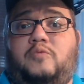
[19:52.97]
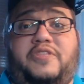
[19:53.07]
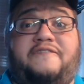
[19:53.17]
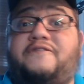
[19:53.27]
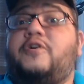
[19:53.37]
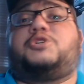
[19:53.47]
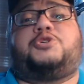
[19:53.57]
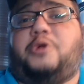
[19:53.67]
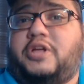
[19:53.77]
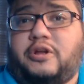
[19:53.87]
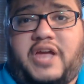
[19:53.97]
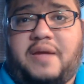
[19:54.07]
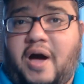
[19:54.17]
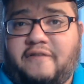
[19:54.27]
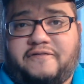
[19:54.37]
When the first trailer
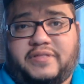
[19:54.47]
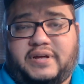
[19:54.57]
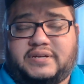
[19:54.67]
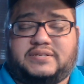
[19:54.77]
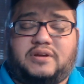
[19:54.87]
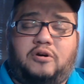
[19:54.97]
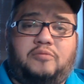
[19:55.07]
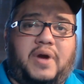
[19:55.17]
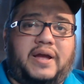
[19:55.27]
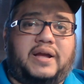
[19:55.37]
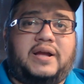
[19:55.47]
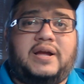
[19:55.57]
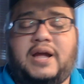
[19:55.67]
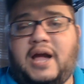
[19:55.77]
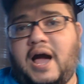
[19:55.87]
came out for this, oh my
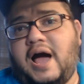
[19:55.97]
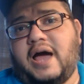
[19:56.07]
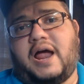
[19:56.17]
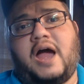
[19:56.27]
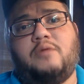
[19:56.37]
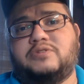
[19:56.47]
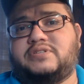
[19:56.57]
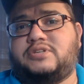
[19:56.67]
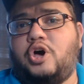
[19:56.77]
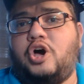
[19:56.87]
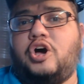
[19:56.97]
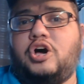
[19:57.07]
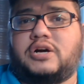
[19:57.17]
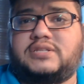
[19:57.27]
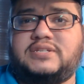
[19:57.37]
God, I was
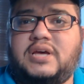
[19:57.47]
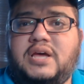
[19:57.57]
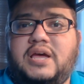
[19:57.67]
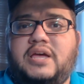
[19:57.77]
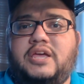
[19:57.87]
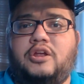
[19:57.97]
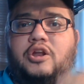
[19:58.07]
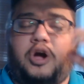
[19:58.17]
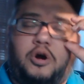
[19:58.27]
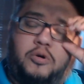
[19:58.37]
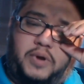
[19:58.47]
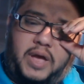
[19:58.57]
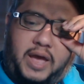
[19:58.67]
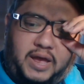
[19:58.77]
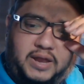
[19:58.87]
hooked,
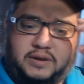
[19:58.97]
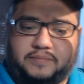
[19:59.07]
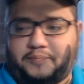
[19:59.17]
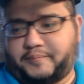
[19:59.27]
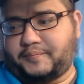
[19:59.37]
and